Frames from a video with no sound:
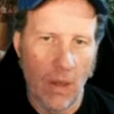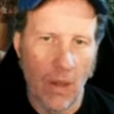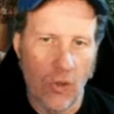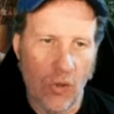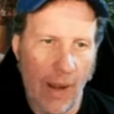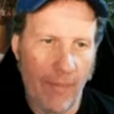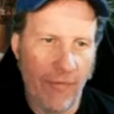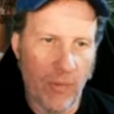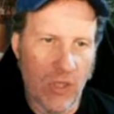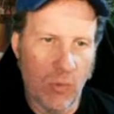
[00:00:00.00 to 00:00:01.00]
Drop
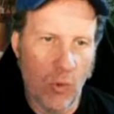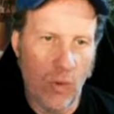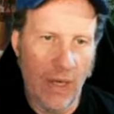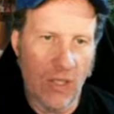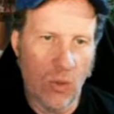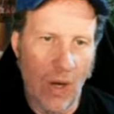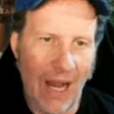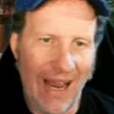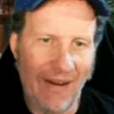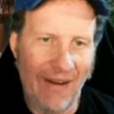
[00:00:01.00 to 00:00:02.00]
from a spoon into
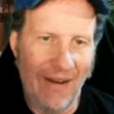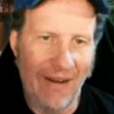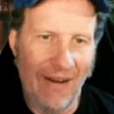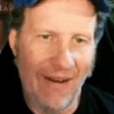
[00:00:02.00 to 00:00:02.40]
hot fat